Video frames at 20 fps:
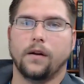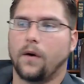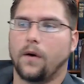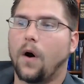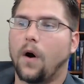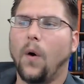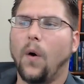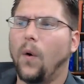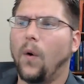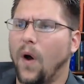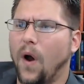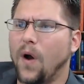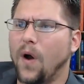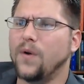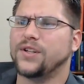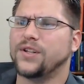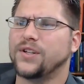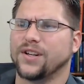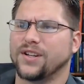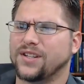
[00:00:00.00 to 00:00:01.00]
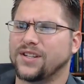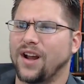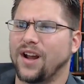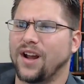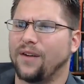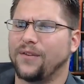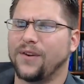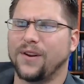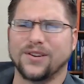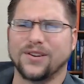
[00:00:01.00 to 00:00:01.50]
whole host of
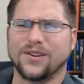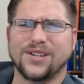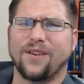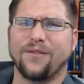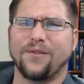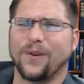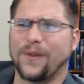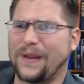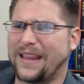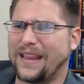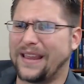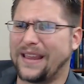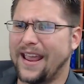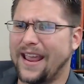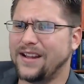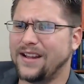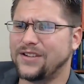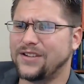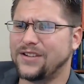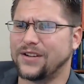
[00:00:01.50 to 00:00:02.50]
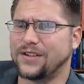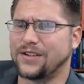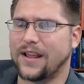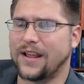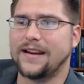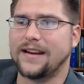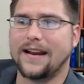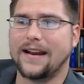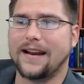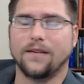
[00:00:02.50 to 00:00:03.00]
stuff, stuff for the kids because
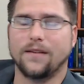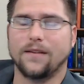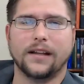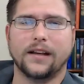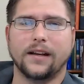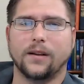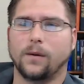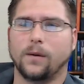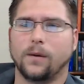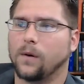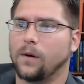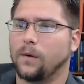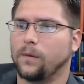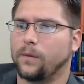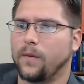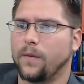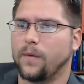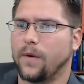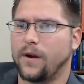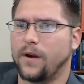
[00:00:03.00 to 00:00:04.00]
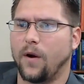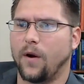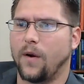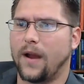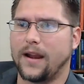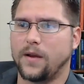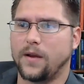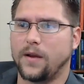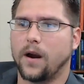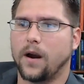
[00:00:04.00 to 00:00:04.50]
they need everything in the world when we go
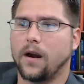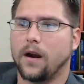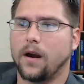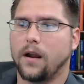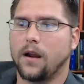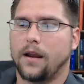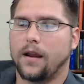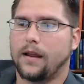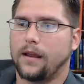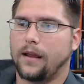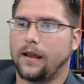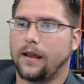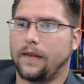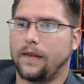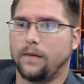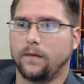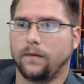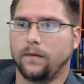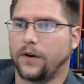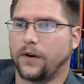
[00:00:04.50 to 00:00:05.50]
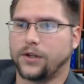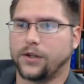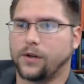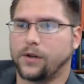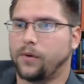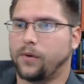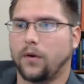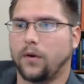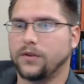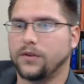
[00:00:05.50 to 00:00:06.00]
anywhere. And then
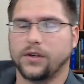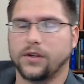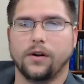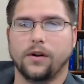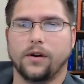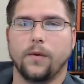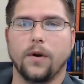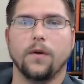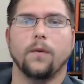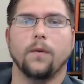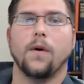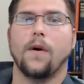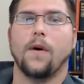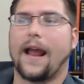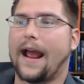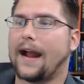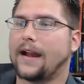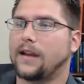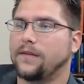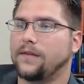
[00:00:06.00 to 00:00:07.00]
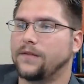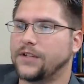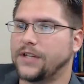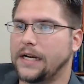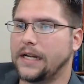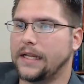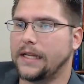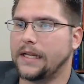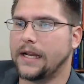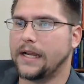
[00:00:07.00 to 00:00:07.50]
fishing poles, we're active as
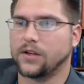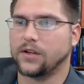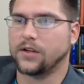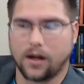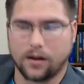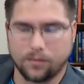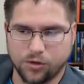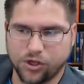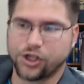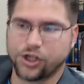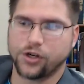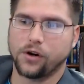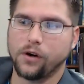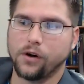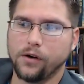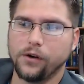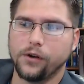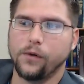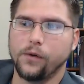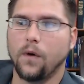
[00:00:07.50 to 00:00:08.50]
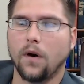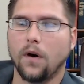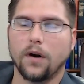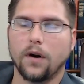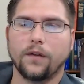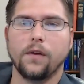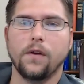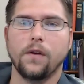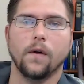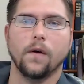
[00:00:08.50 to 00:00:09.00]
anything else. And I'm sure you
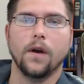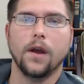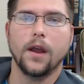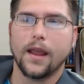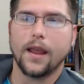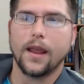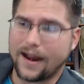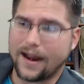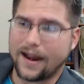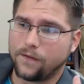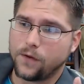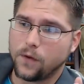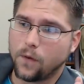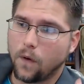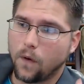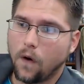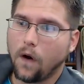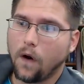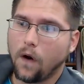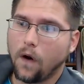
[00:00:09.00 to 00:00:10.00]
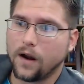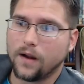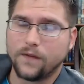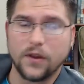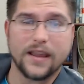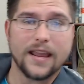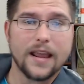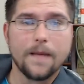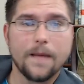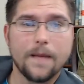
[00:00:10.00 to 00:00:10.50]
are too. And
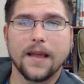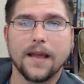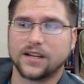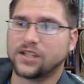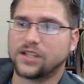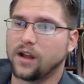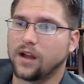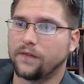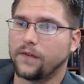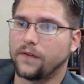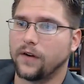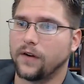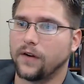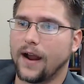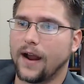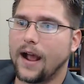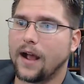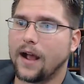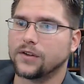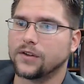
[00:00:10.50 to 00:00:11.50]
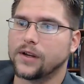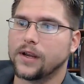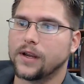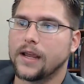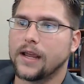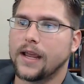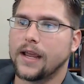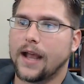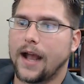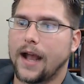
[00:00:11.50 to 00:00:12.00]
if you keep that stuff in your house,
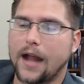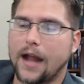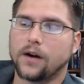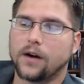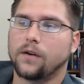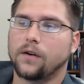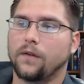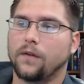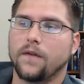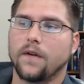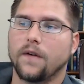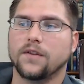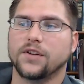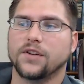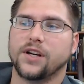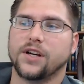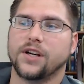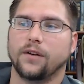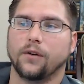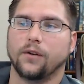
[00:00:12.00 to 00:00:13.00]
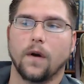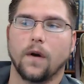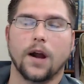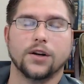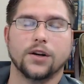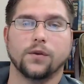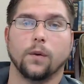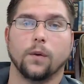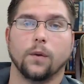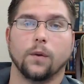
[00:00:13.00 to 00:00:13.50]
I don't know if you've ever seen a
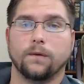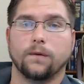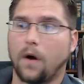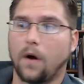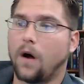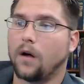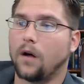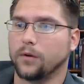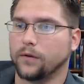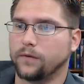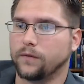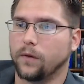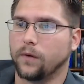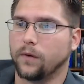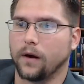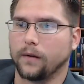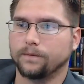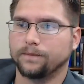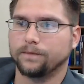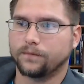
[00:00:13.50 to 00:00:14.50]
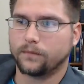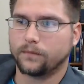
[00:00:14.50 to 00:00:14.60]
garage door fall before.